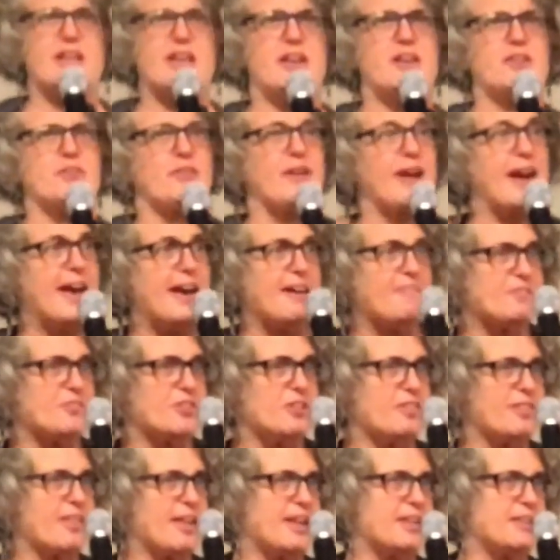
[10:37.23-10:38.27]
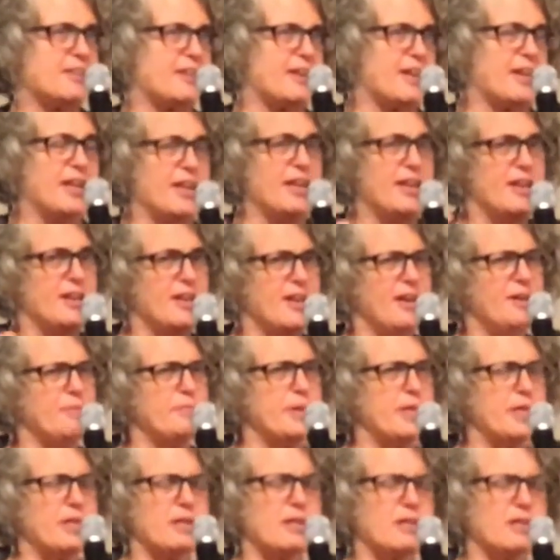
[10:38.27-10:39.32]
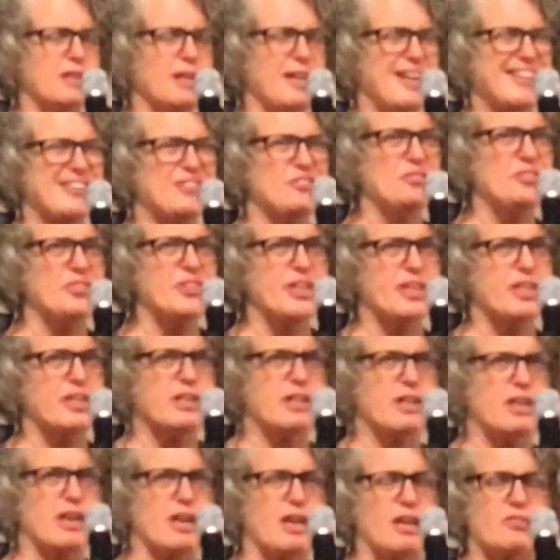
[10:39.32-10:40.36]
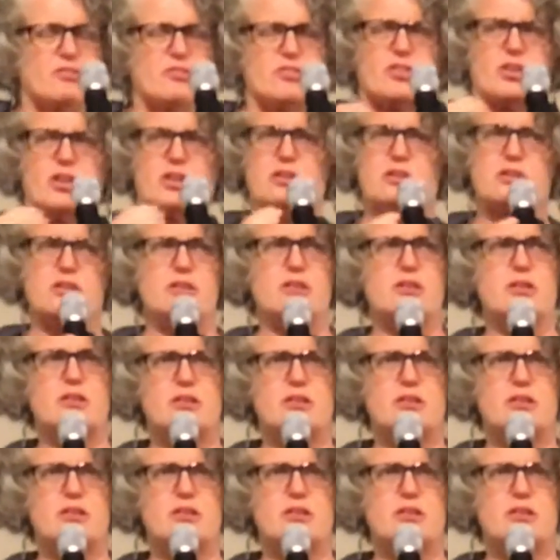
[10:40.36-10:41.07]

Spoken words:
day or after that day, I mean, I don't think he gets it.